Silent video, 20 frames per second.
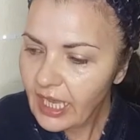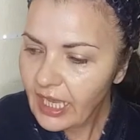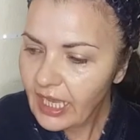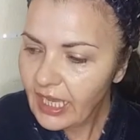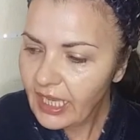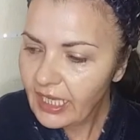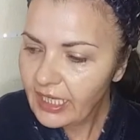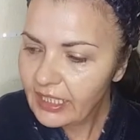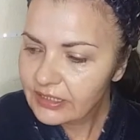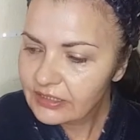
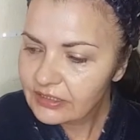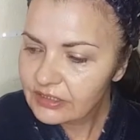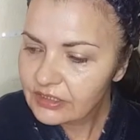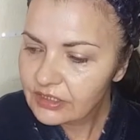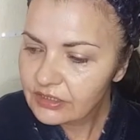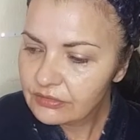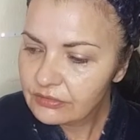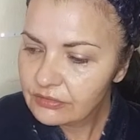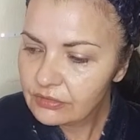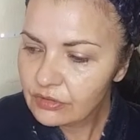And
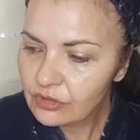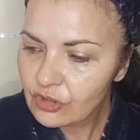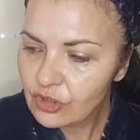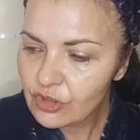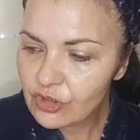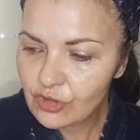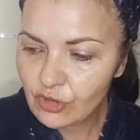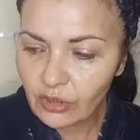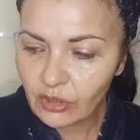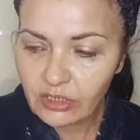
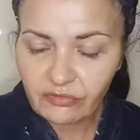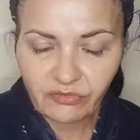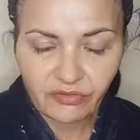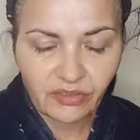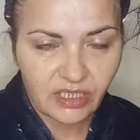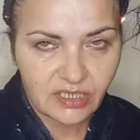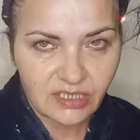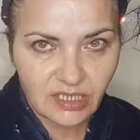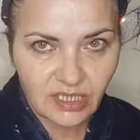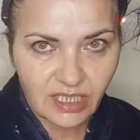the soy
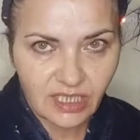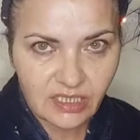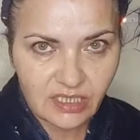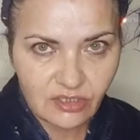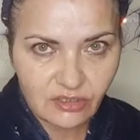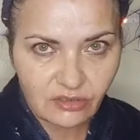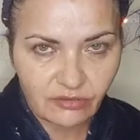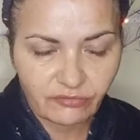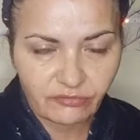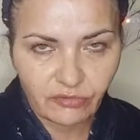face
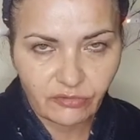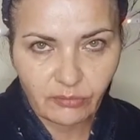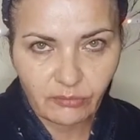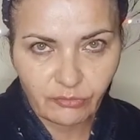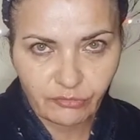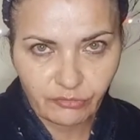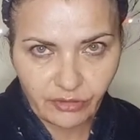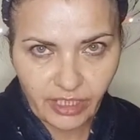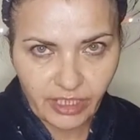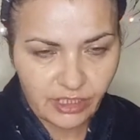cleanser
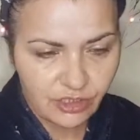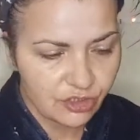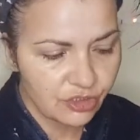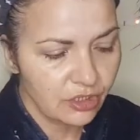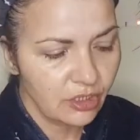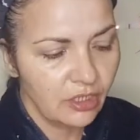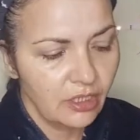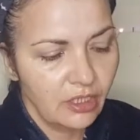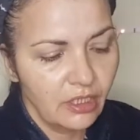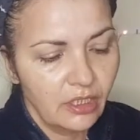from Fresh,